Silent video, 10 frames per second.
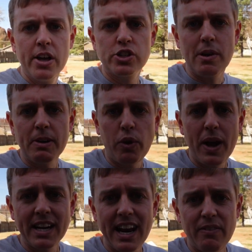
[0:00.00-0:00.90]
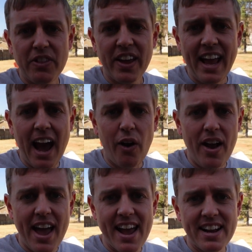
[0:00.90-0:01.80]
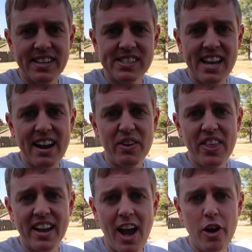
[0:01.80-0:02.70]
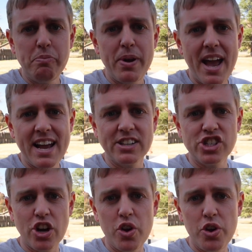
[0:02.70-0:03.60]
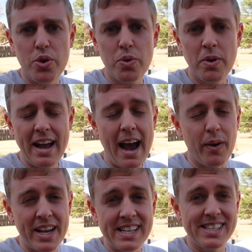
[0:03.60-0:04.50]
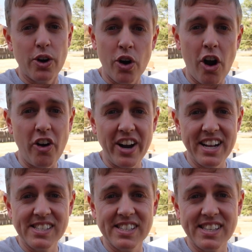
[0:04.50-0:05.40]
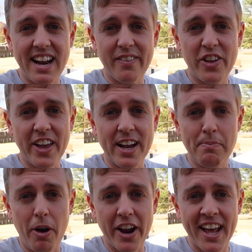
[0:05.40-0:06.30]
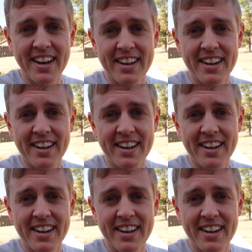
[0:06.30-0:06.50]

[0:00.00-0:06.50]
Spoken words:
So I'm going to go ahead and get everything out and set everything up and show you how easy or hard it is to set everything up on it.